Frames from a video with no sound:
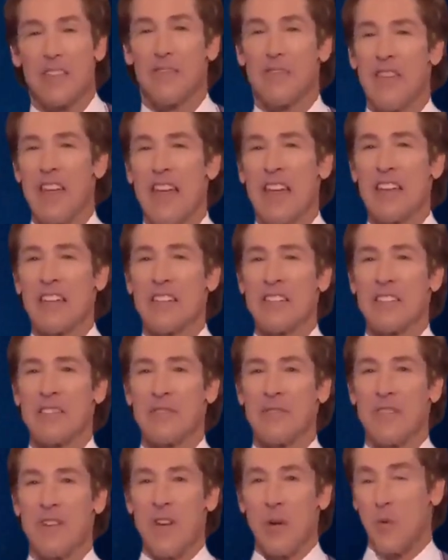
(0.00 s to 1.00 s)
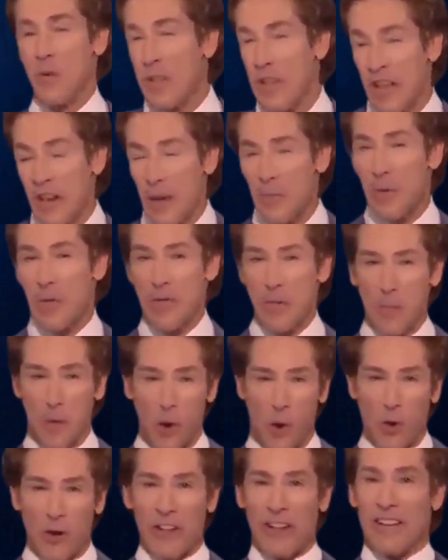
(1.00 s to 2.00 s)
Share your dreams and
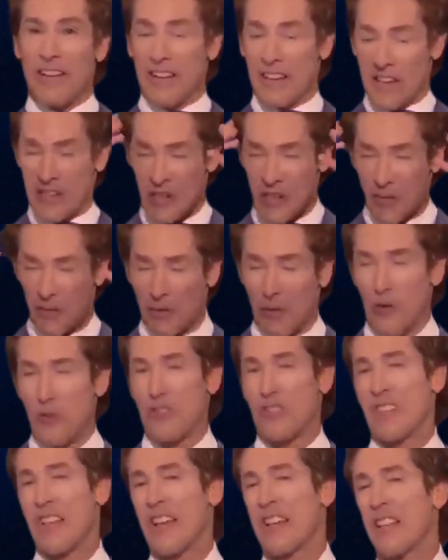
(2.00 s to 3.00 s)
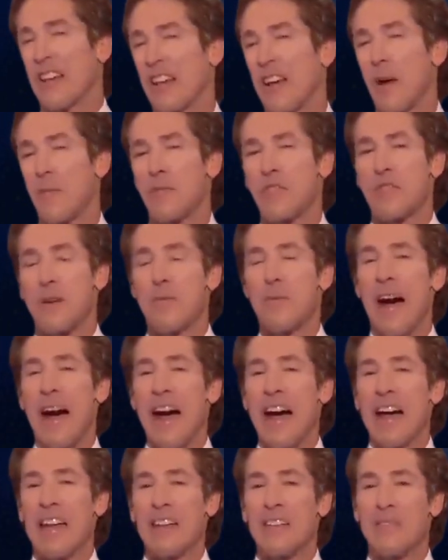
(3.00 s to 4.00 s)
aspirations with those who believe in you
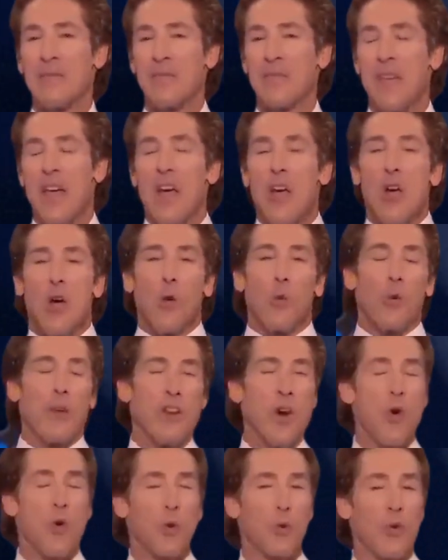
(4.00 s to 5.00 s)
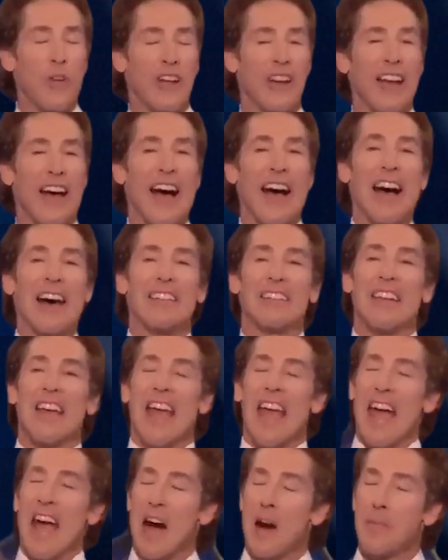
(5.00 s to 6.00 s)
and will offer encouragement along the
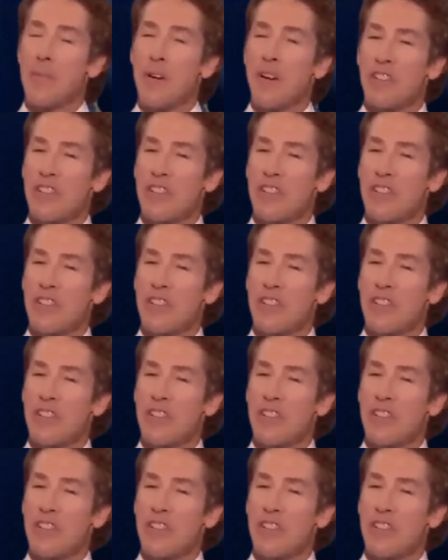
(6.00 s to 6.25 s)
way.